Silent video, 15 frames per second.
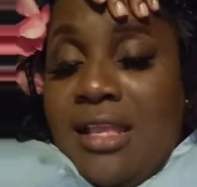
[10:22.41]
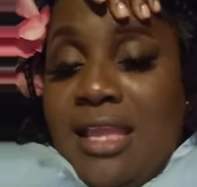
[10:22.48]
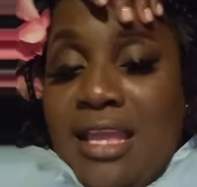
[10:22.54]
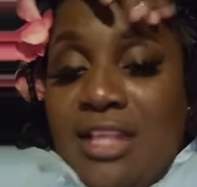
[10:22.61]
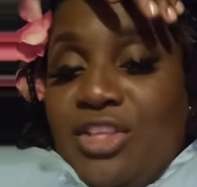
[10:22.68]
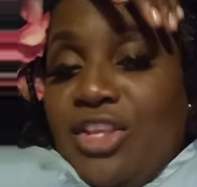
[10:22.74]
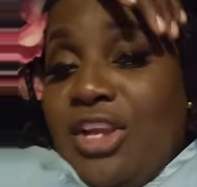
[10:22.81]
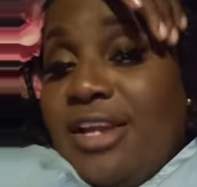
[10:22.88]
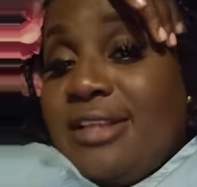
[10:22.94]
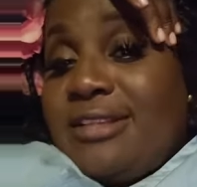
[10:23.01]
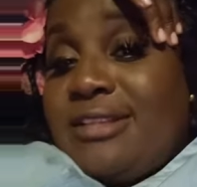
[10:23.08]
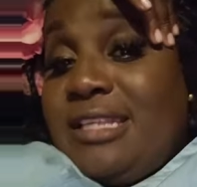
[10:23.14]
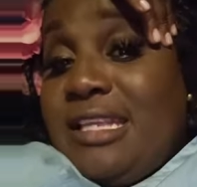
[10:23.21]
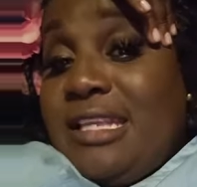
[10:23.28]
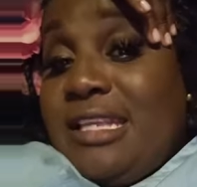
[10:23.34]
Get your
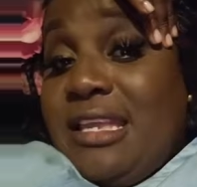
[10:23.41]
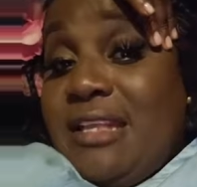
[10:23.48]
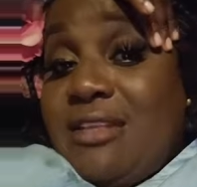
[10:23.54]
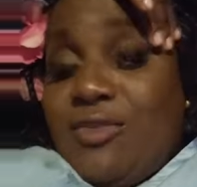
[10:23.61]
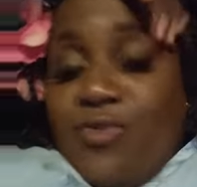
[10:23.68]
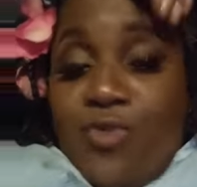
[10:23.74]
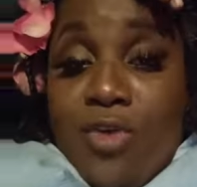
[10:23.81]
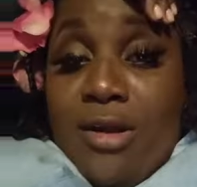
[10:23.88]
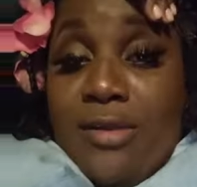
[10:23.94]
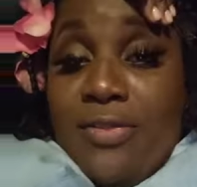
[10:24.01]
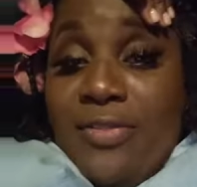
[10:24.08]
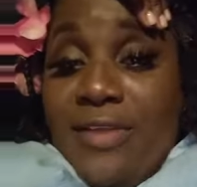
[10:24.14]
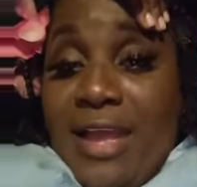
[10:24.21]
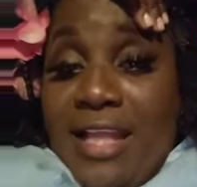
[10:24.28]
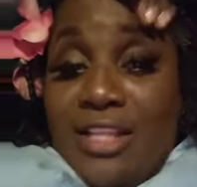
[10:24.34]
tickets for
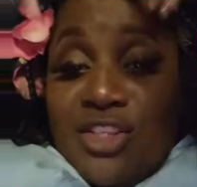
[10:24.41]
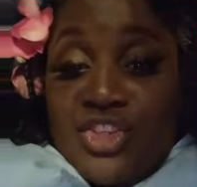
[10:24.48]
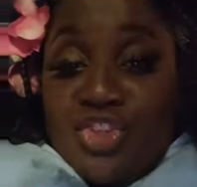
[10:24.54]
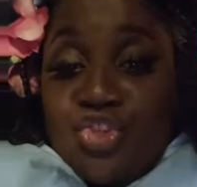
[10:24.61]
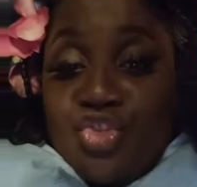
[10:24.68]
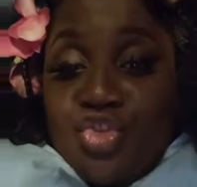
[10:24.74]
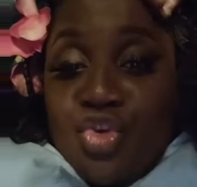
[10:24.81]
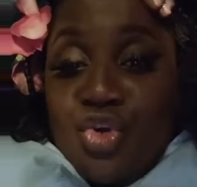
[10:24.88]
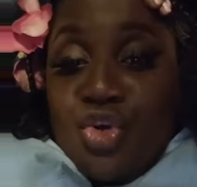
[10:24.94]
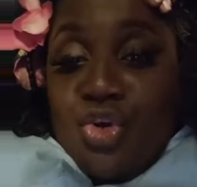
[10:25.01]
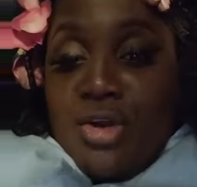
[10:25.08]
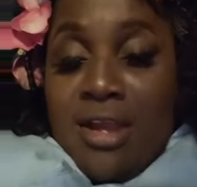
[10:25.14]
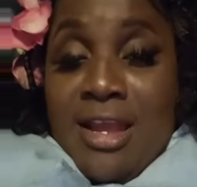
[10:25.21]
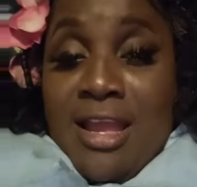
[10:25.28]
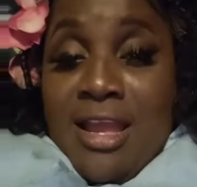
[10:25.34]
that
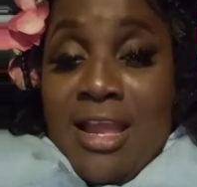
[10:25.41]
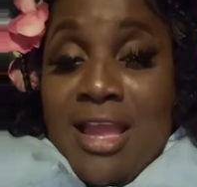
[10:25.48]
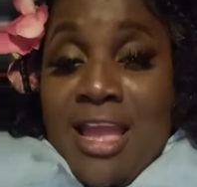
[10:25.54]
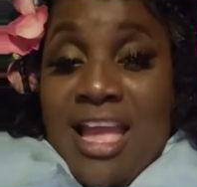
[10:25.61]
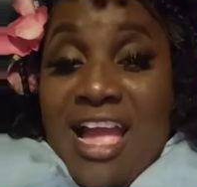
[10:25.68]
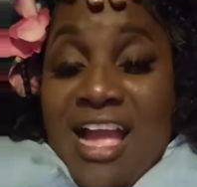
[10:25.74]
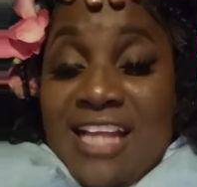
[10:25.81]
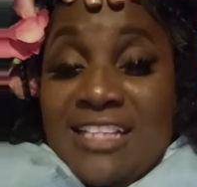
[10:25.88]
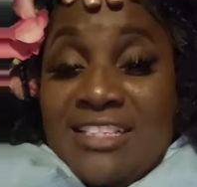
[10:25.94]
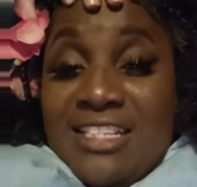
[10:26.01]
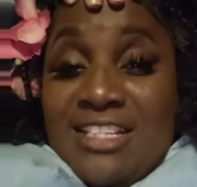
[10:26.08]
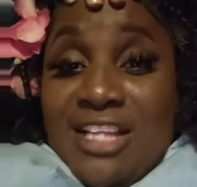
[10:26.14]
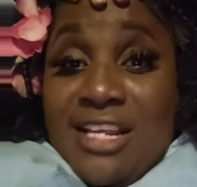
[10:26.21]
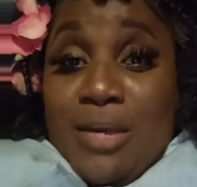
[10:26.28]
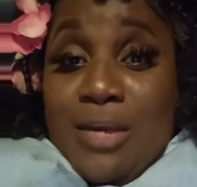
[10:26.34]
show. Auntie
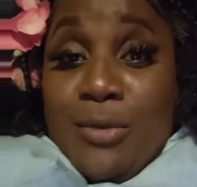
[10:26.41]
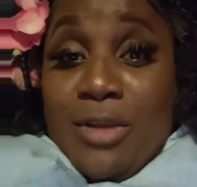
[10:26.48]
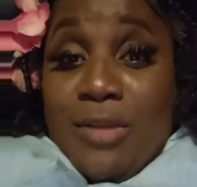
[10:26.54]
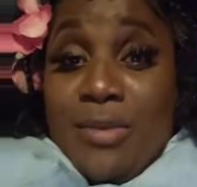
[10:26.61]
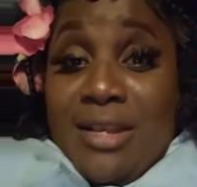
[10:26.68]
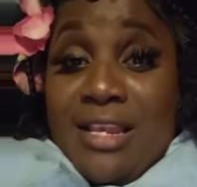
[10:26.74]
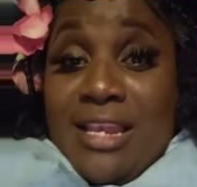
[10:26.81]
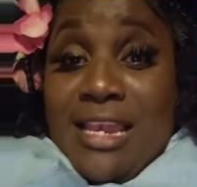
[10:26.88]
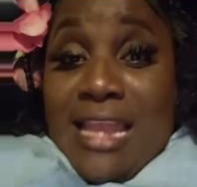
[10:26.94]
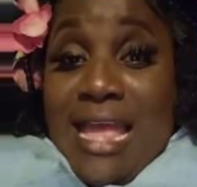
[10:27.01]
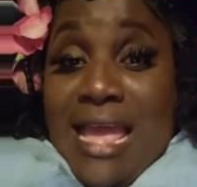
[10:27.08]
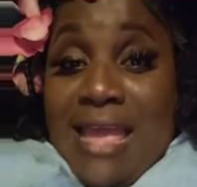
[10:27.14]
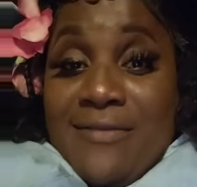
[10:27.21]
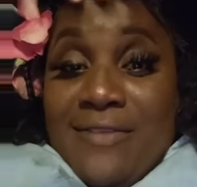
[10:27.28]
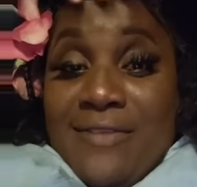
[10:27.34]
Donna will be
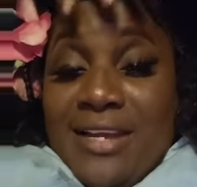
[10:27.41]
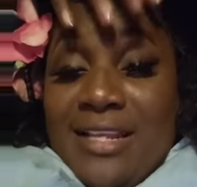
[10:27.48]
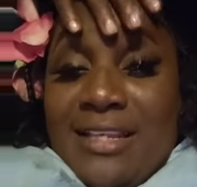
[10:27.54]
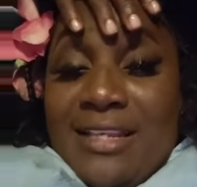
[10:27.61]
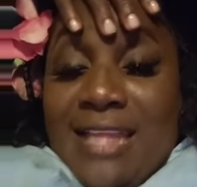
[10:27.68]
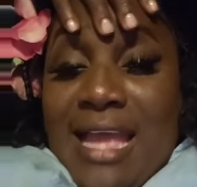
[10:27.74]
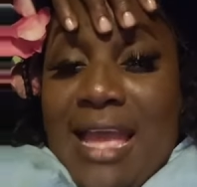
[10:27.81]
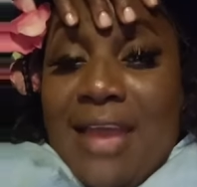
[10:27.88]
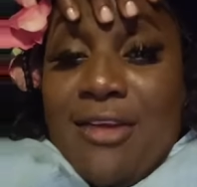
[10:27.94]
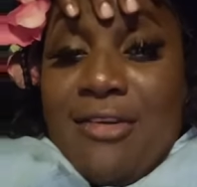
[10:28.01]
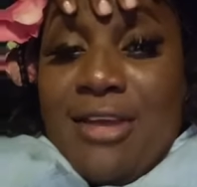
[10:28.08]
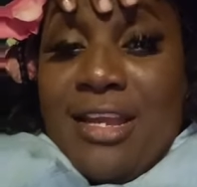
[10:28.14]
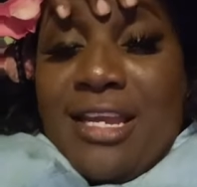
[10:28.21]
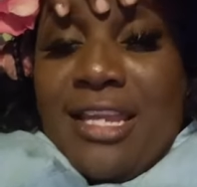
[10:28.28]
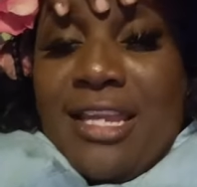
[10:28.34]
live and
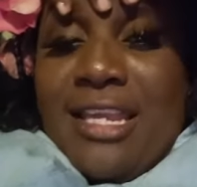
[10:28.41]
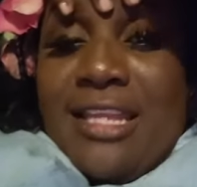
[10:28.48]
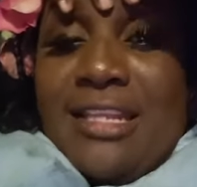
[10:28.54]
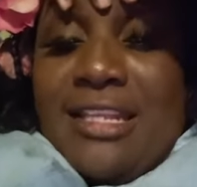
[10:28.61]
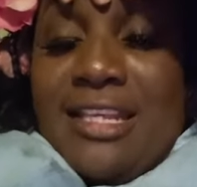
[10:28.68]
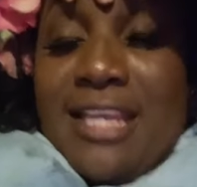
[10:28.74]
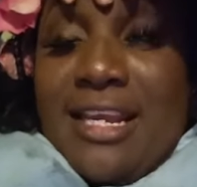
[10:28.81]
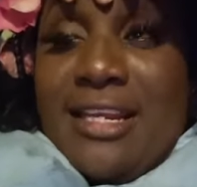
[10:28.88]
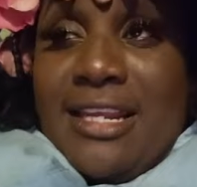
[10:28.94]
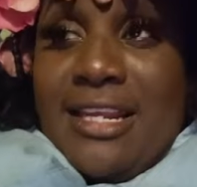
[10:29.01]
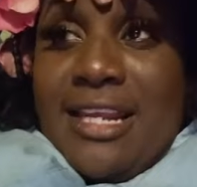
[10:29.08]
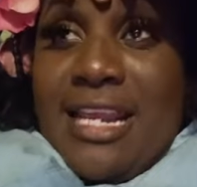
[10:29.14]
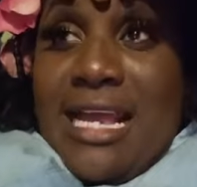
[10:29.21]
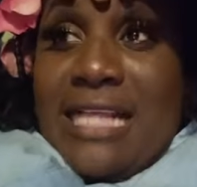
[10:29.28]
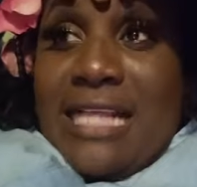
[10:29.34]
direct in
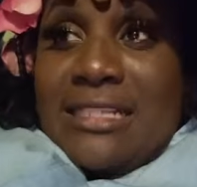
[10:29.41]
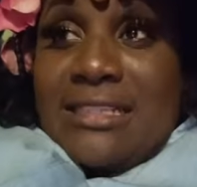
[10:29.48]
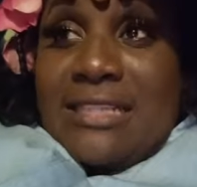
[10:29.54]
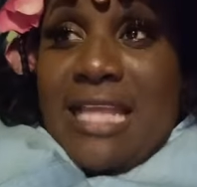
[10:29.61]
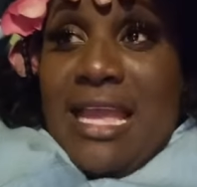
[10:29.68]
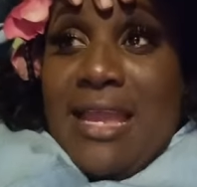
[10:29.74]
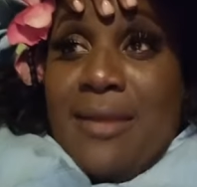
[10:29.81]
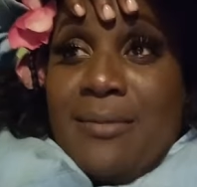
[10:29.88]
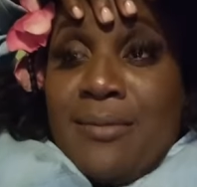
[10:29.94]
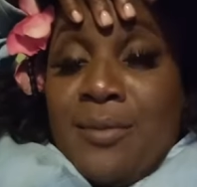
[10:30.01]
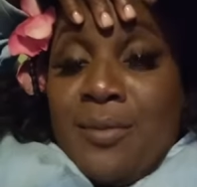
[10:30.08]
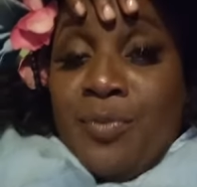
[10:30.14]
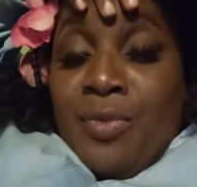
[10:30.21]
Canada last time.